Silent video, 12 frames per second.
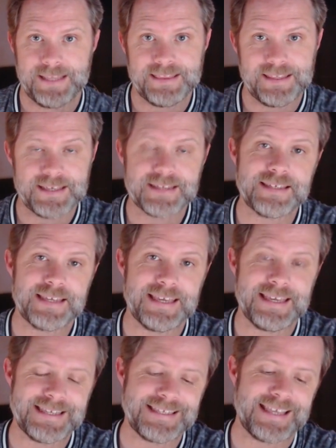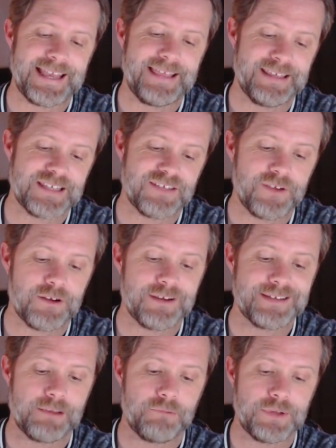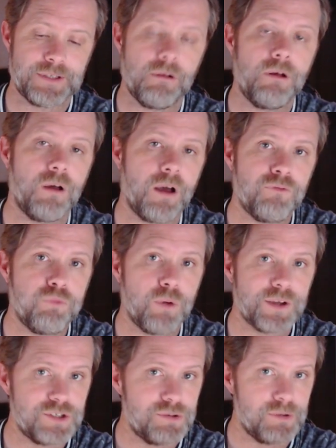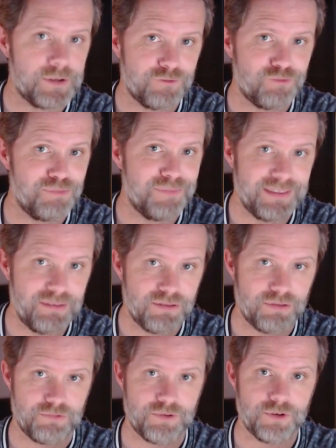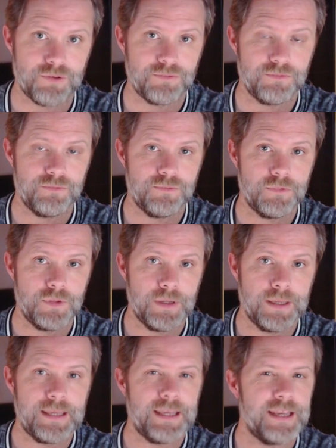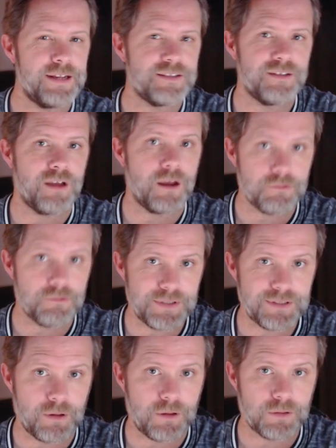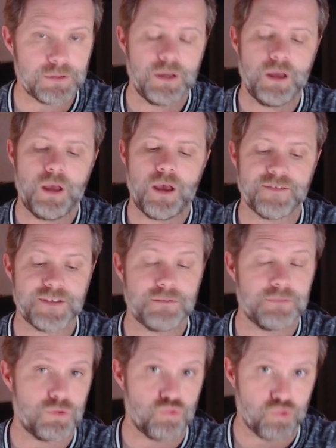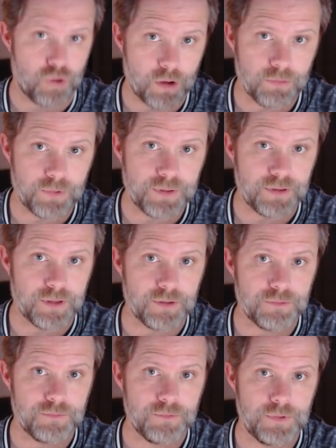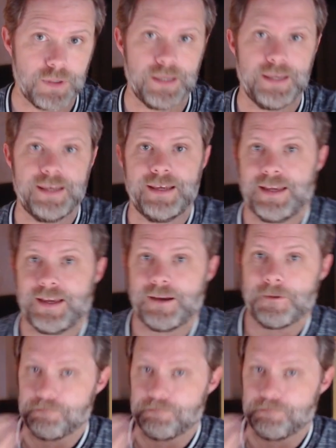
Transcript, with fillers: This is this fear is a result of what you have been through. It is not a result of something wrong with you. Now,